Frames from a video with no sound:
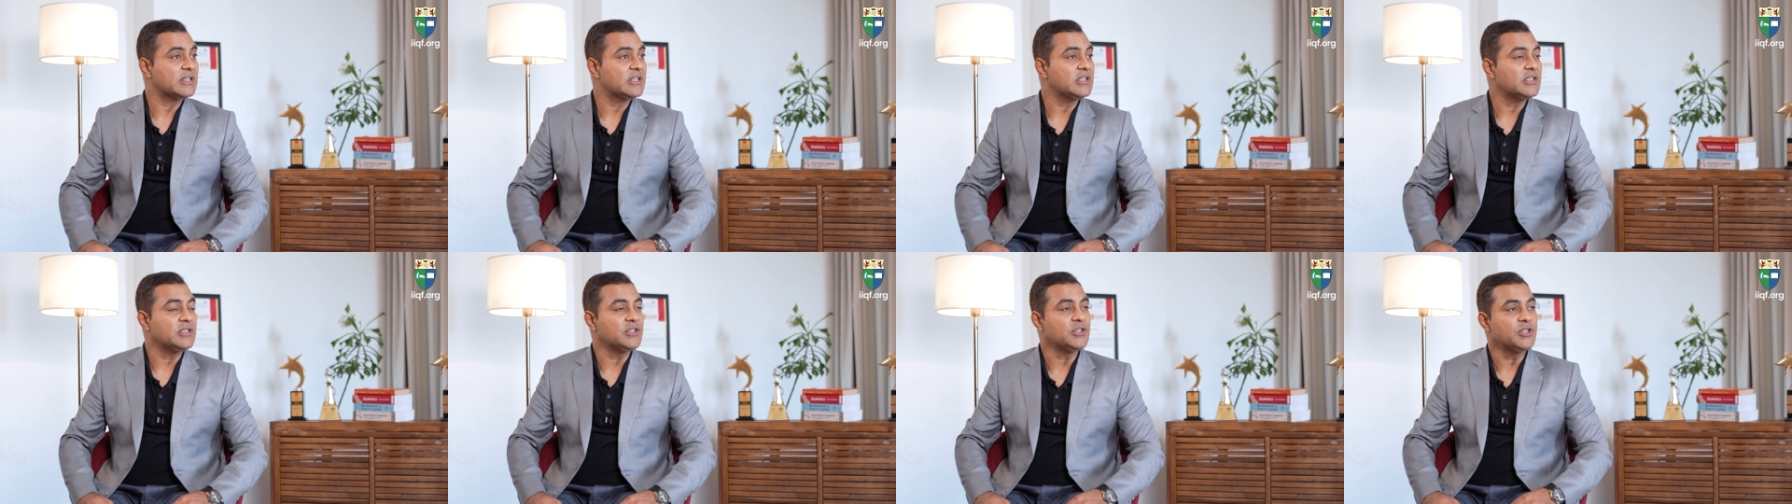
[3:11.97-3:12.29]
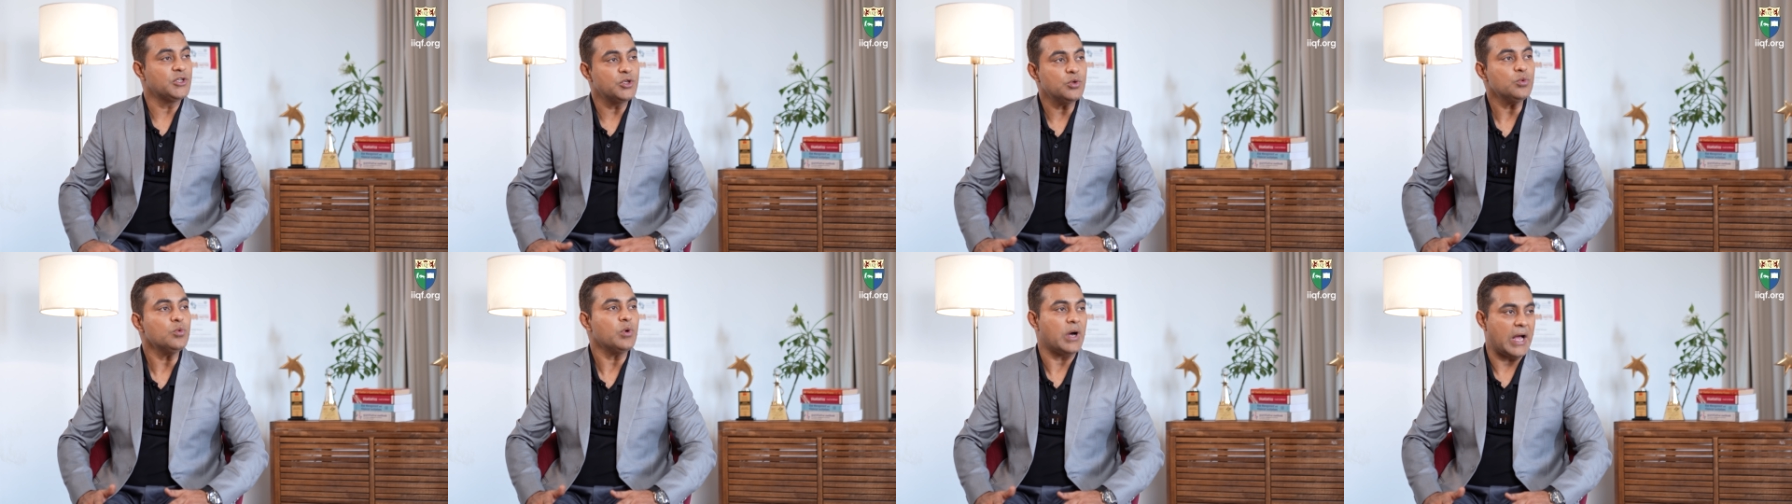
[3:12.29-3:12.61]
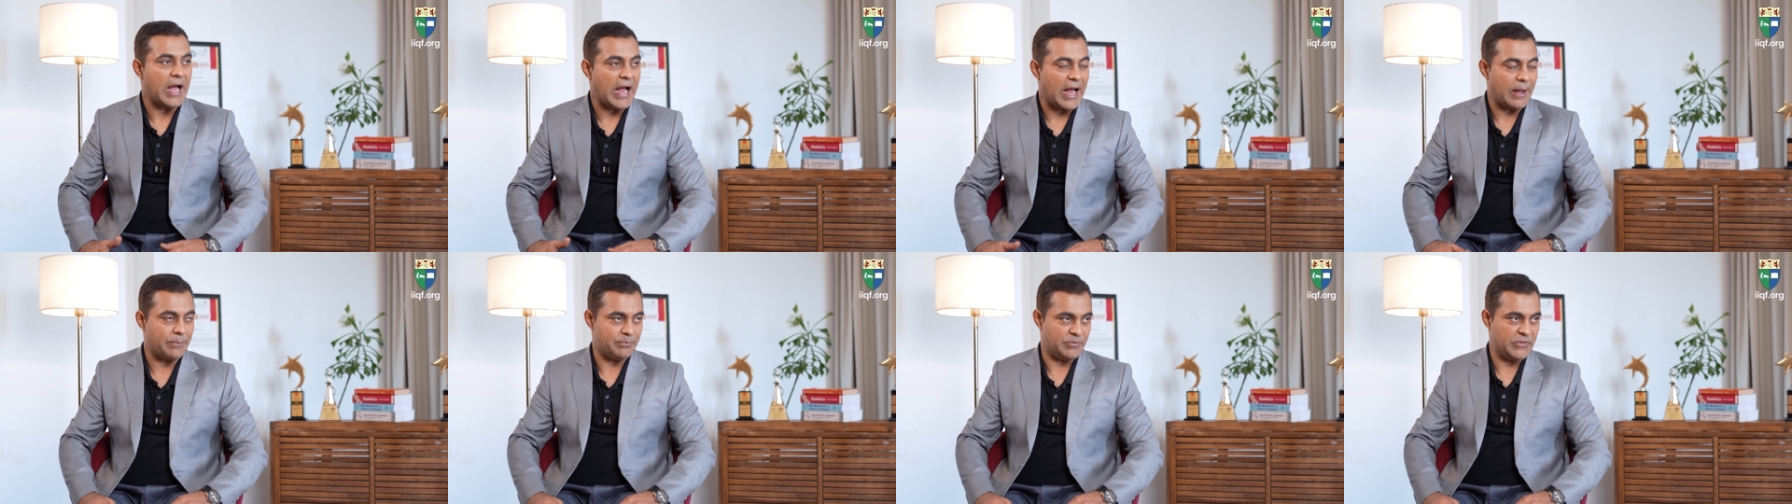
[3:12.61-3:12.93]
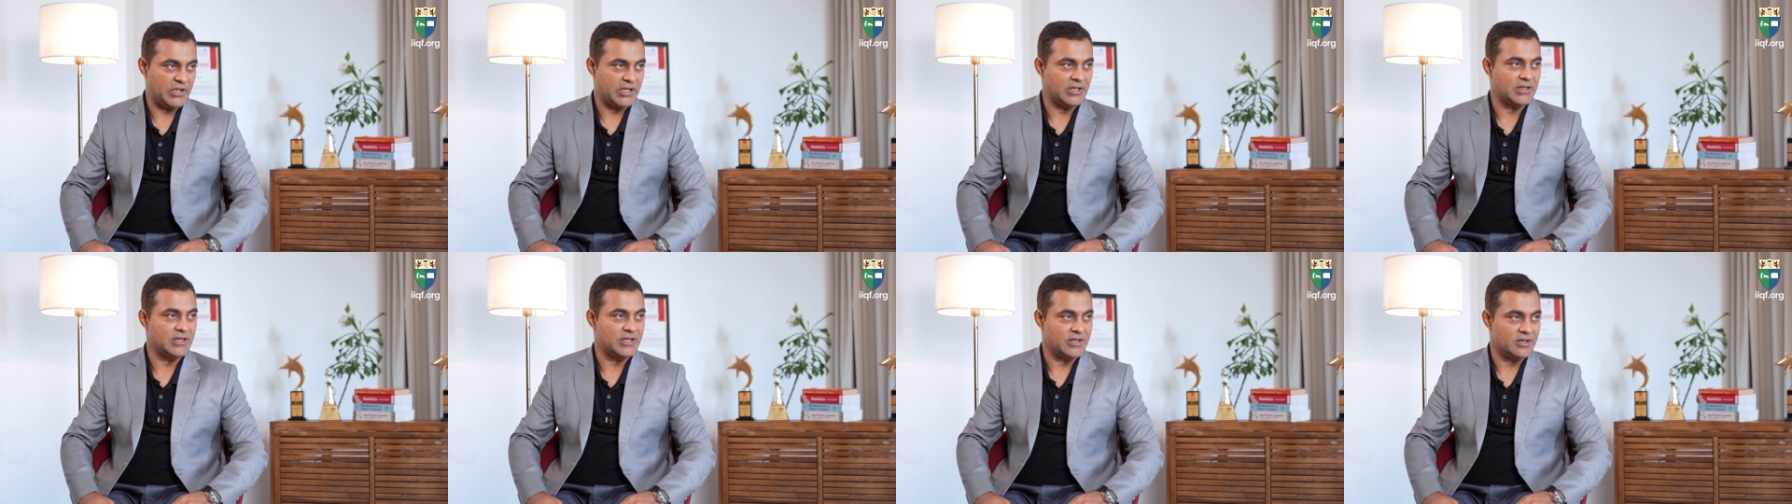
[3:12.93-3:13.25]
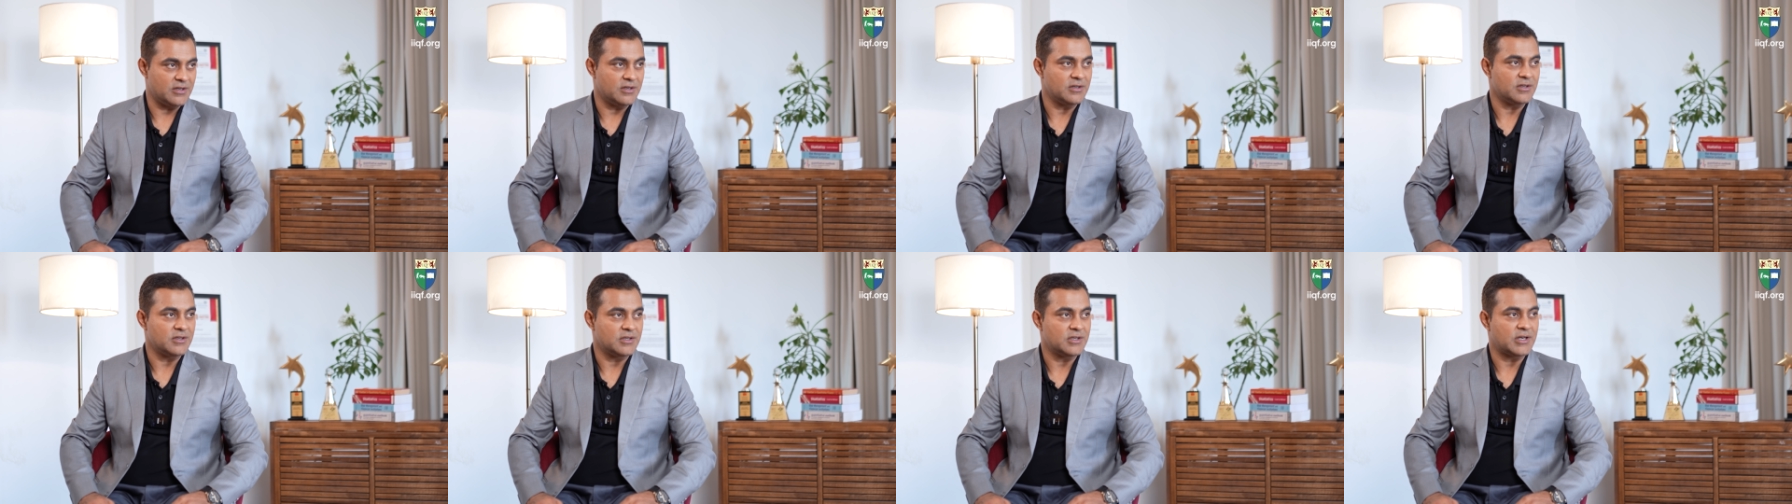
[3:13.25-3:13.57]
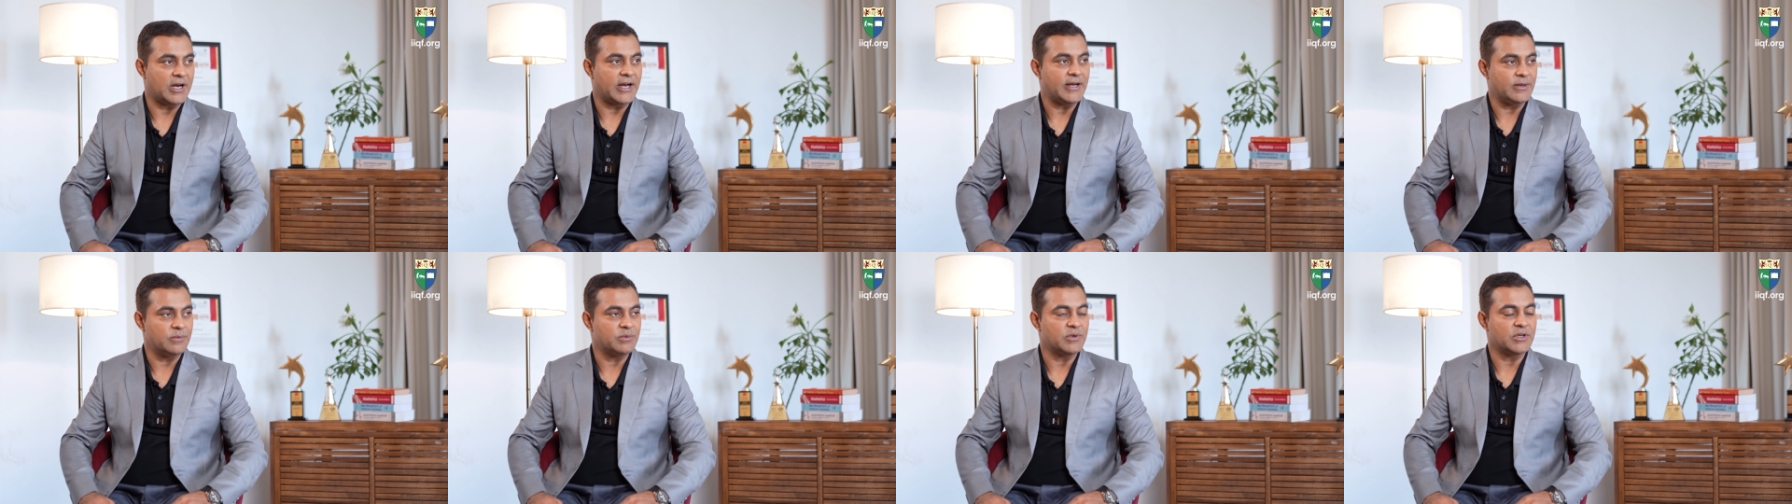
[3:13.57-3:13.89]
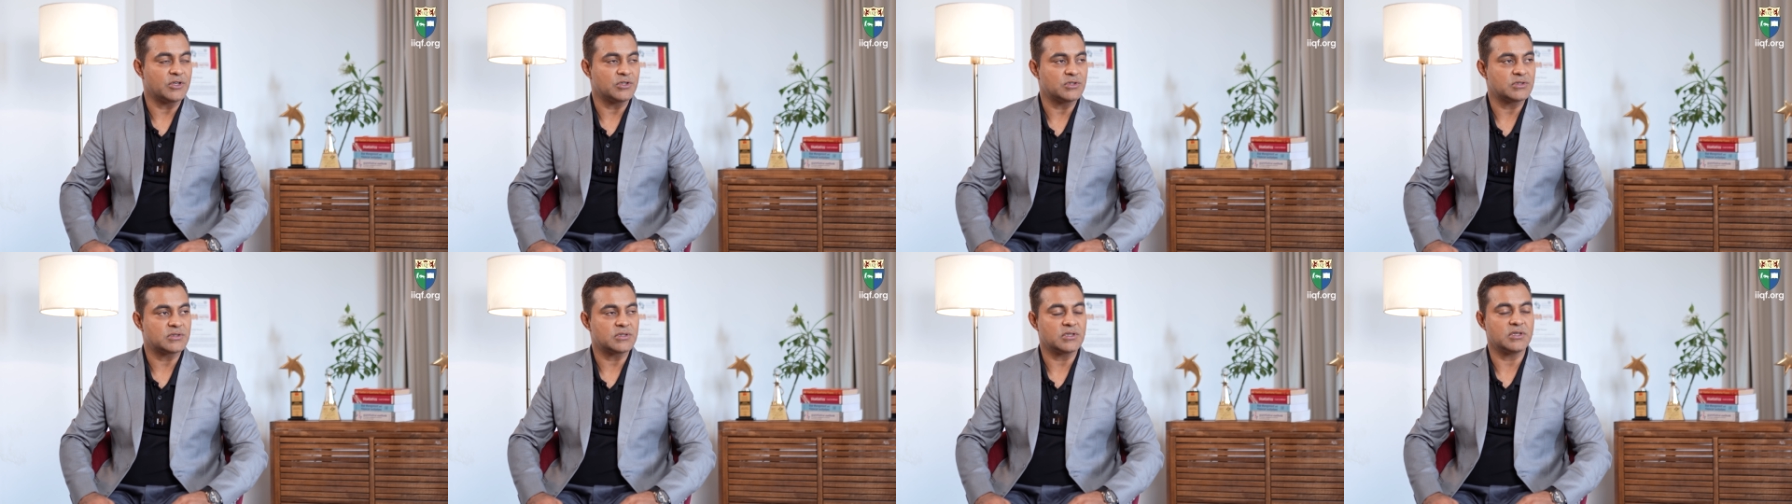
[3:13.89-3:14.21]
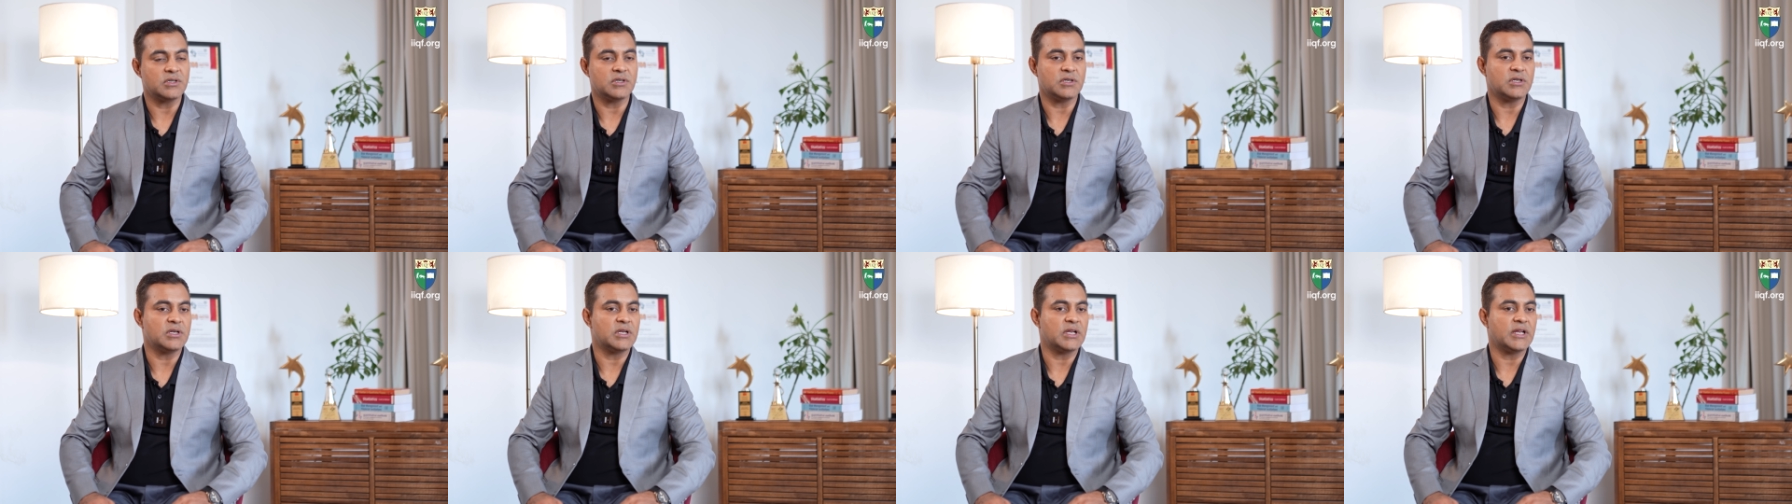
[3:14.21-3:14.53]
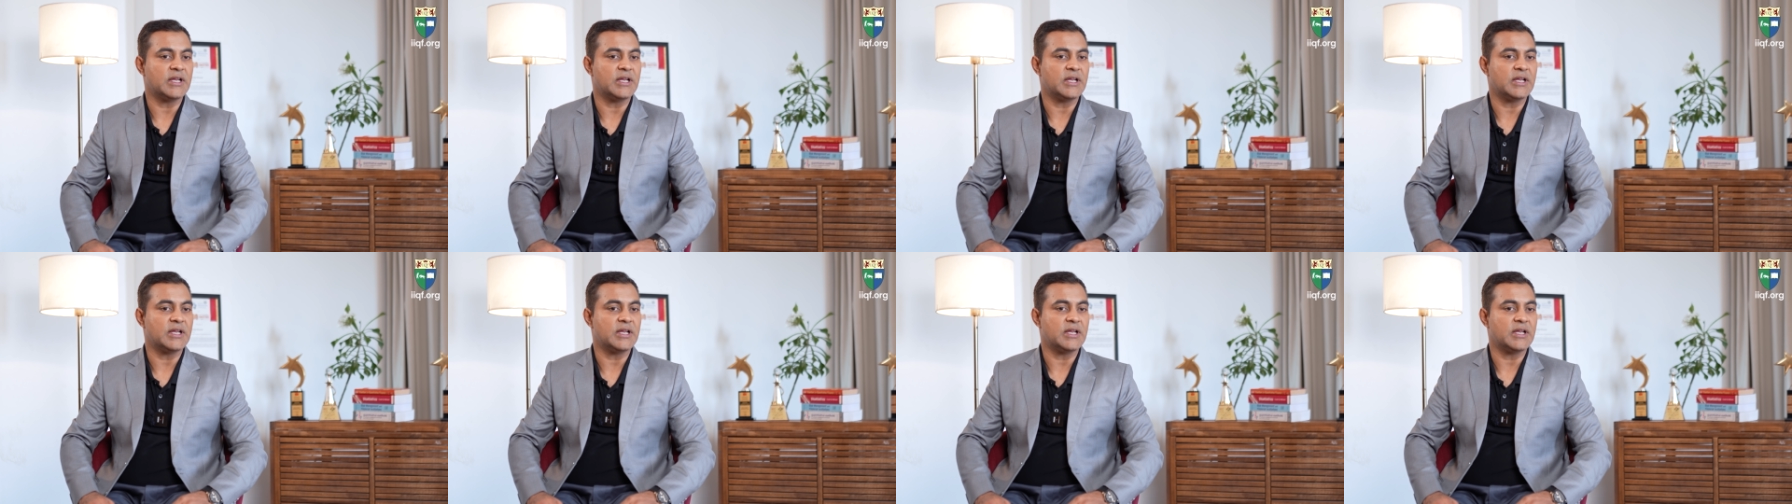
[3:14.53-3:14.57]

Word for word: new happening there right because uh,